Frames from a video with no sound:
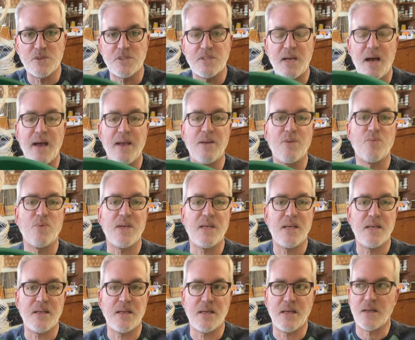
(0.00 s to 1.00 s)
dyeing
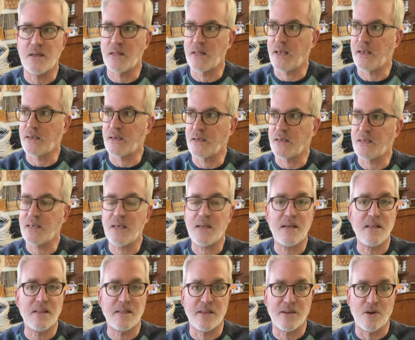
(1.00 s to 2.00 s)
reed in like a
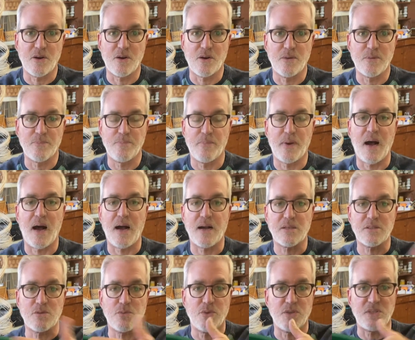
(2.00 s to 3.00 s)
kitty litter
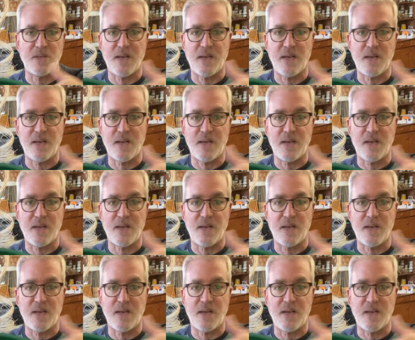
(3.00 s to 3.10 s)
box, which